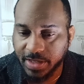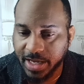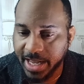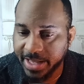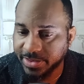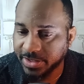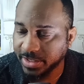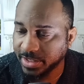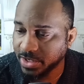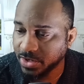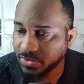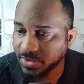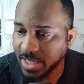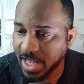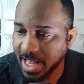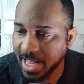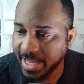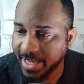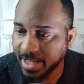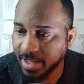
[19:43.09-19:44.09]
at the year's
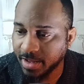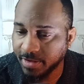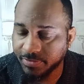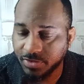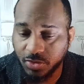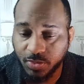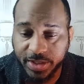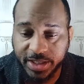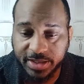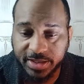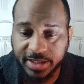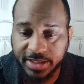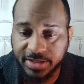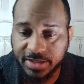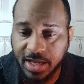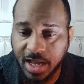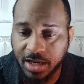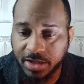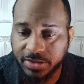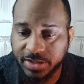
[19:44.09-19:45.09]
high of
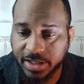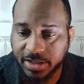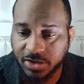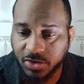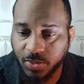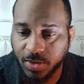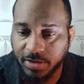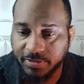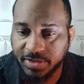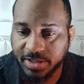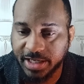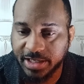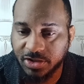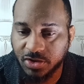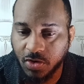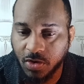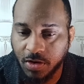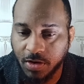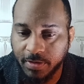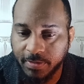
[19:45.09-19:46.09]

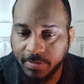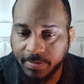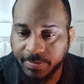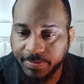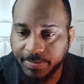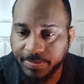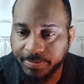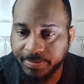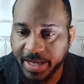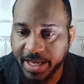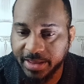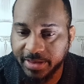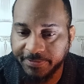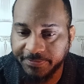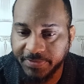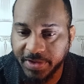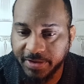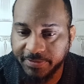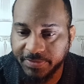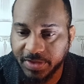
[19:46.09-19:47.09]
$26.12 on May the
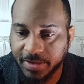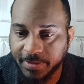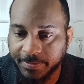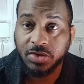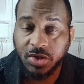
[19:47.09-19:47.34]
5th.